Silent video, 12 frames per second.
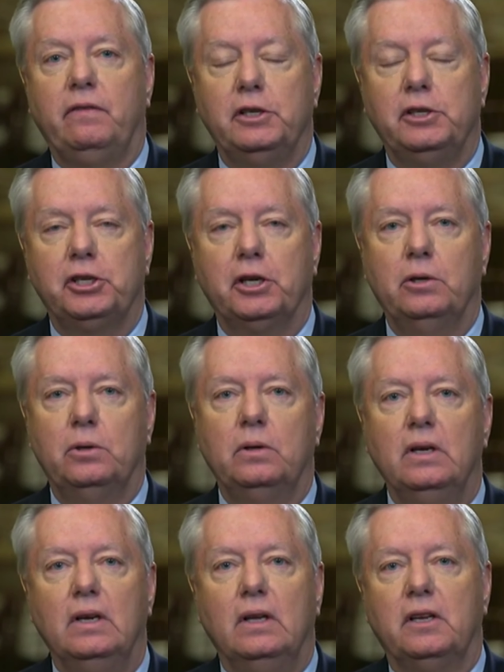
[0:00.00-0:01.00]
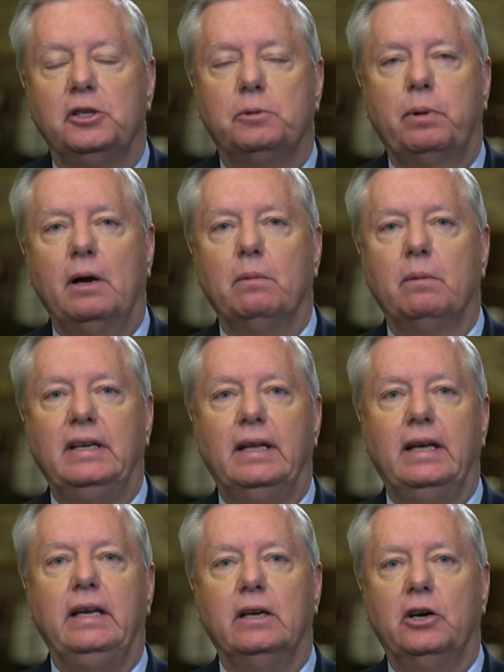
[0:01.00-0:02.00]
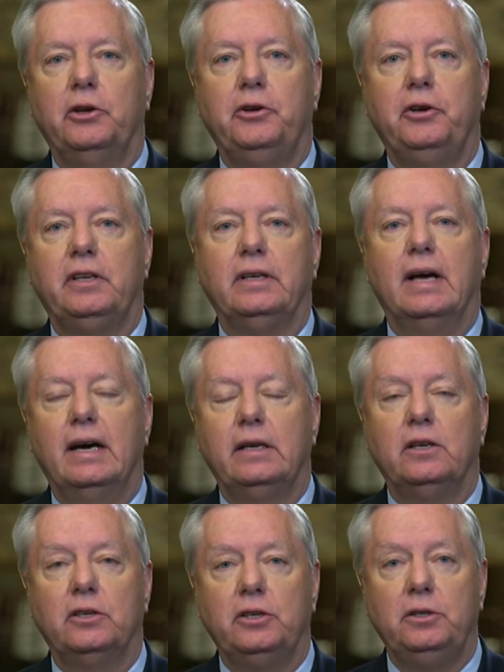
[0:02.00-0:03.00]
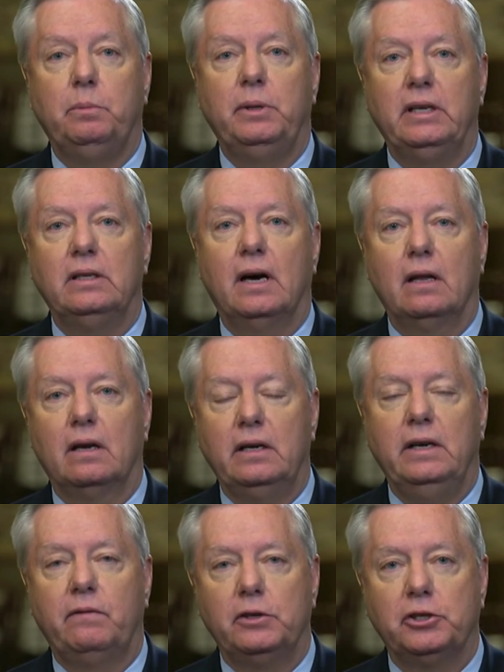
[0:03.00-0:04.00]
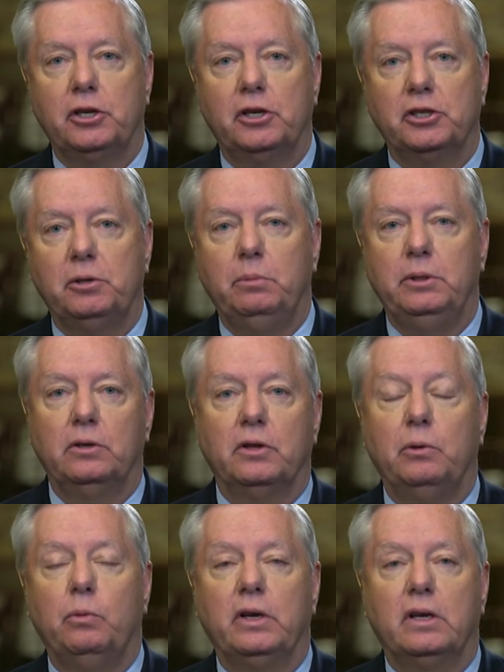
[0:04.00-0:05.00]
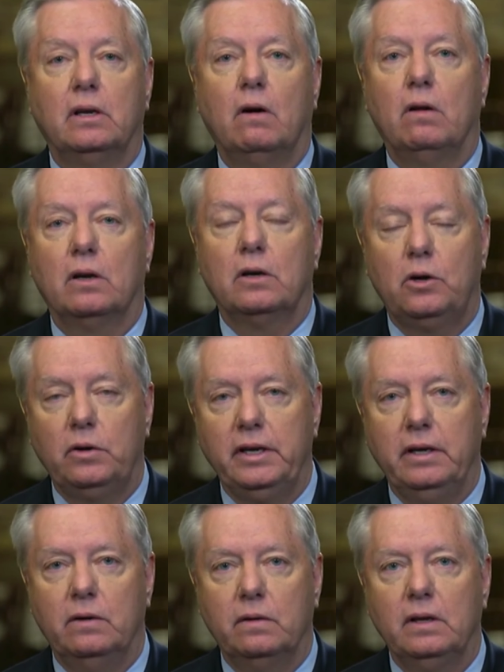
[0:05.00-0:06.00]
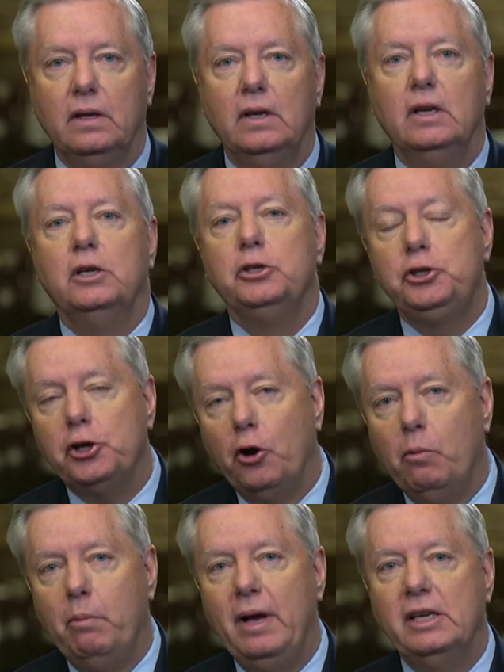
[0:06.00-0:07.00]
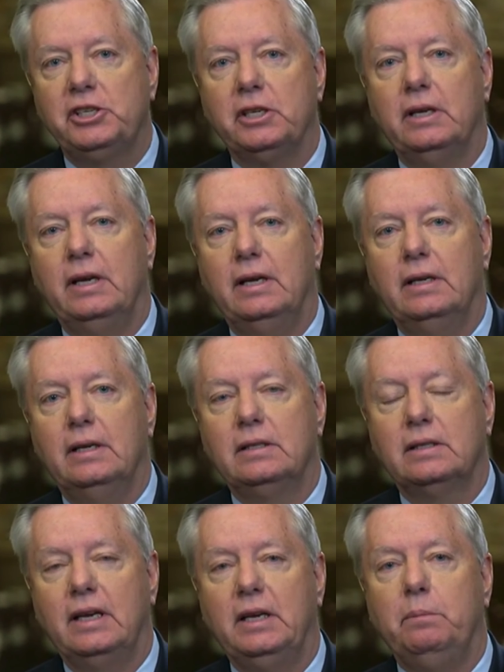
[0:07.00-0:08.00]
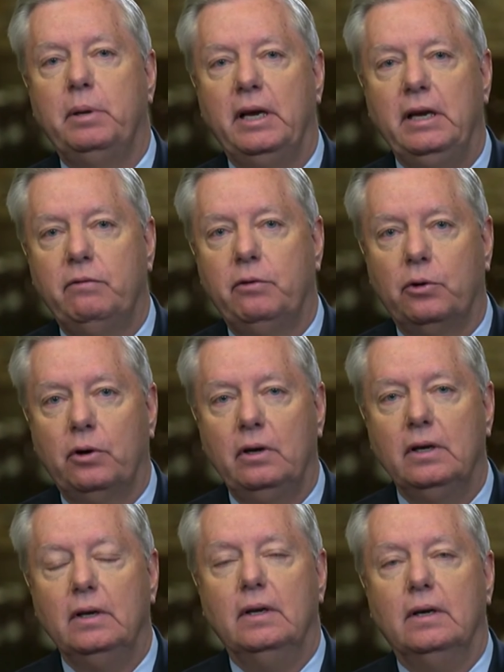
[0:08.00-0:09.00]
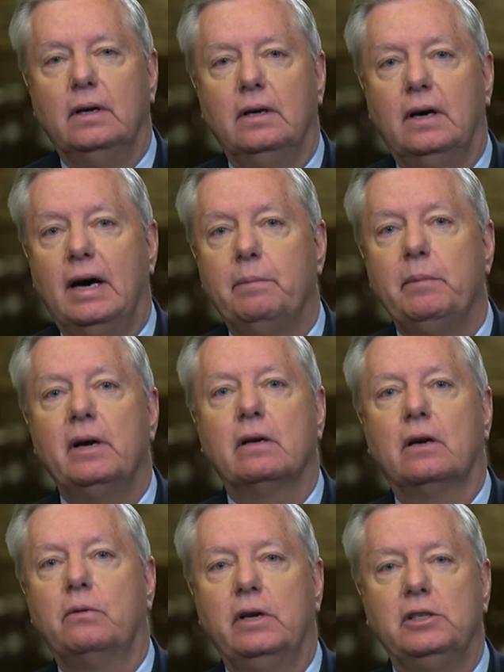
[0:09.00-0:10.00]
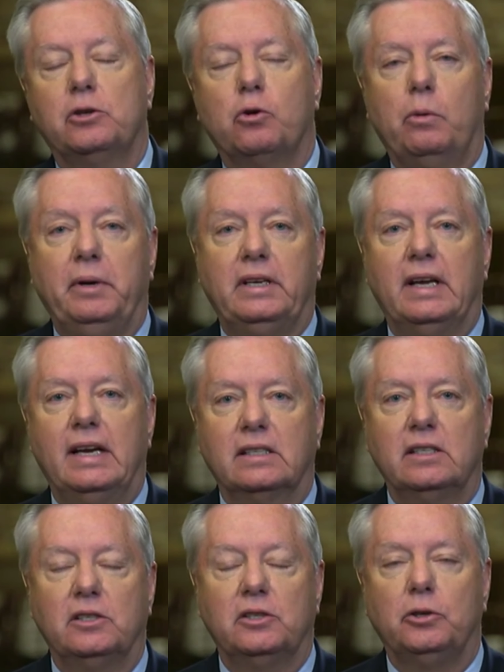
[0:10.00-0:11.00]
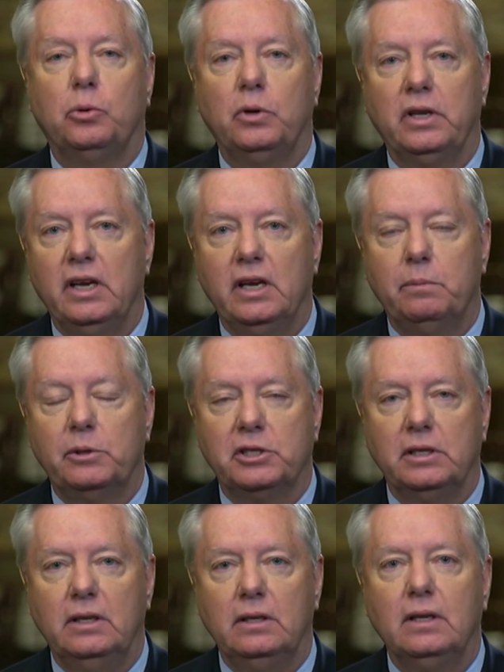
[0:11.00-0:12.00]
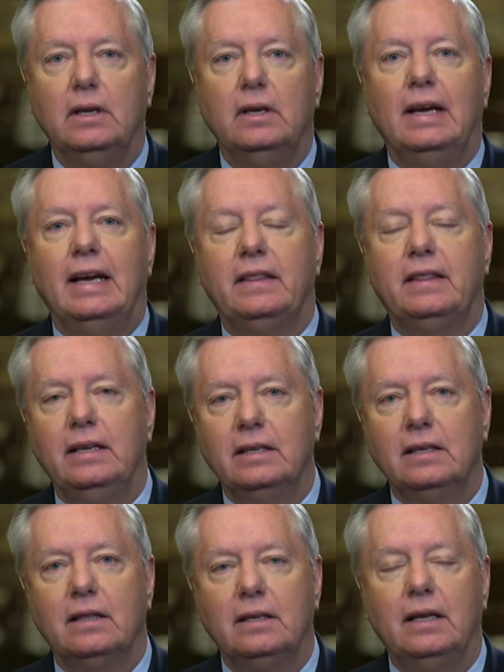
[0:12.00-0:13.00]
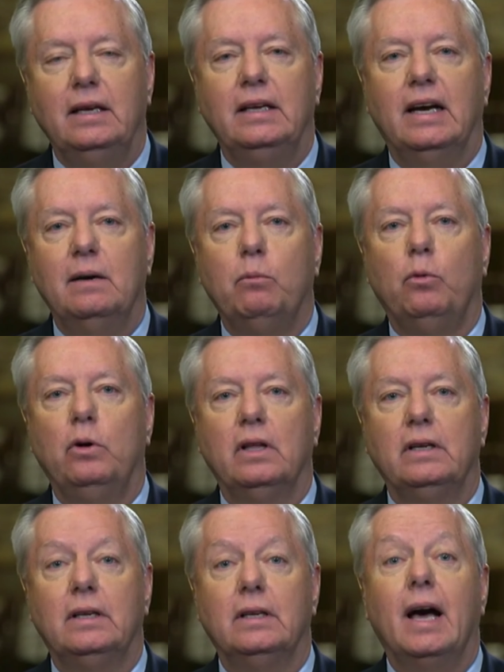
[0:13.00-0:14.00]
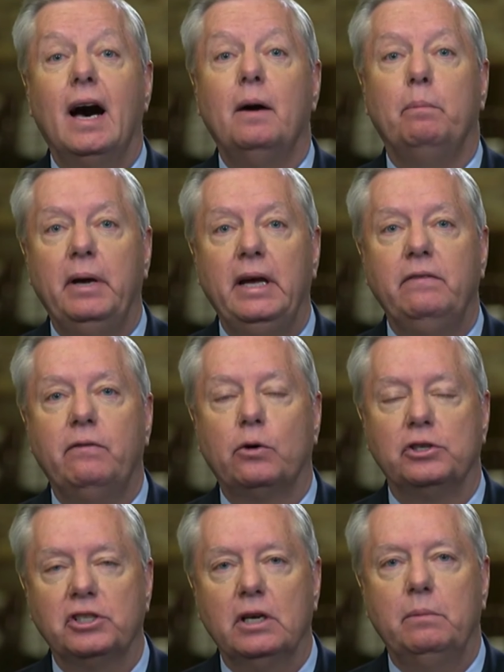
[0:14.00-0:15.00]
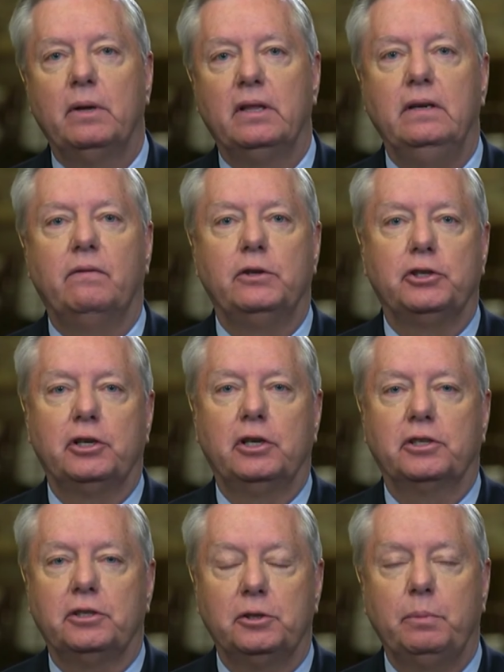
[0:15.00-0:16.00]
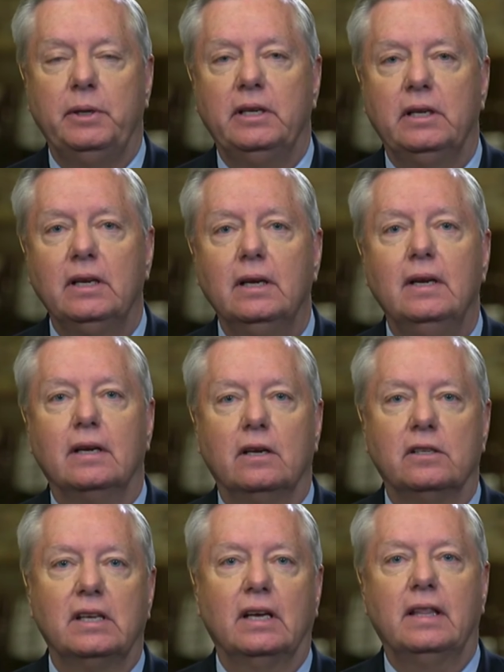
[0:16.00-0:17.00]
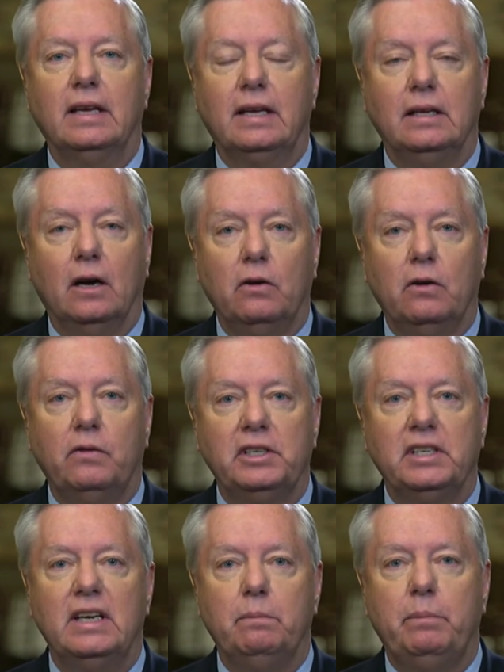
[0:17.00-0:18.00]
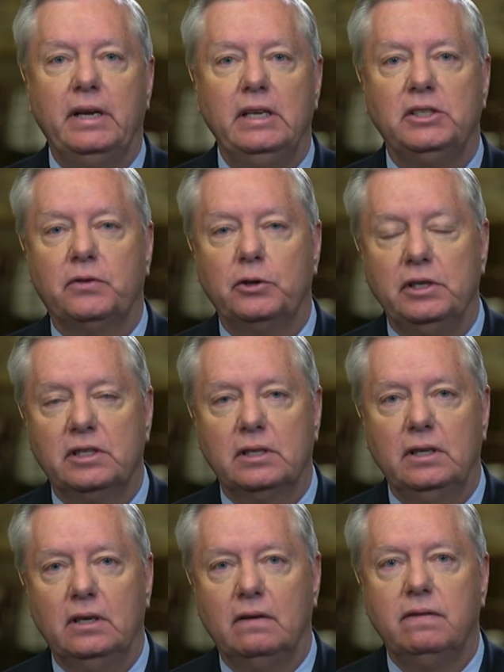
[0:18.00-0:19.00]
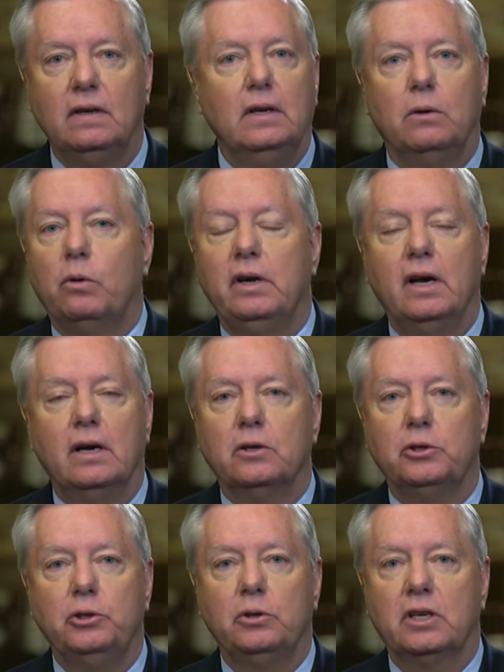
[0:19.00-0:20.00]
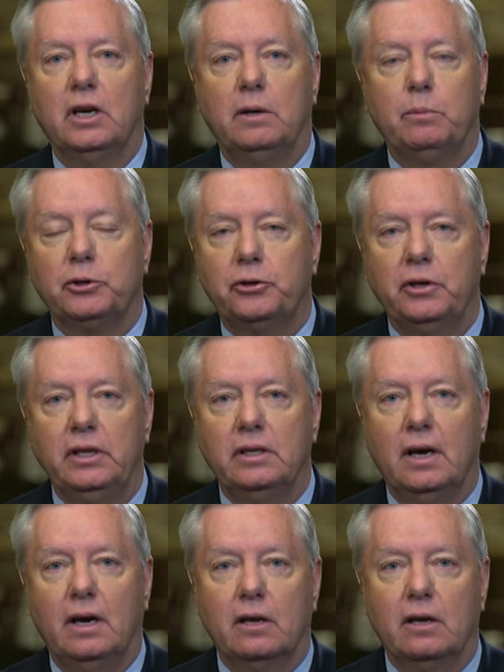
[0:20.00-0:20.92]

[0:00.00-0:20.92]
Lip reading: of your show, there's probably an $800 to $900 billion infrastructure bill that we could all agree on. Joe Manchin has a pay-for. I'm not going to raise corporate taxes to 28%. At the end of the day, I'm willing to not pay for some of the infrastructure spending because I think it over time pays for itself. We're not going to do a couple $1 trillion.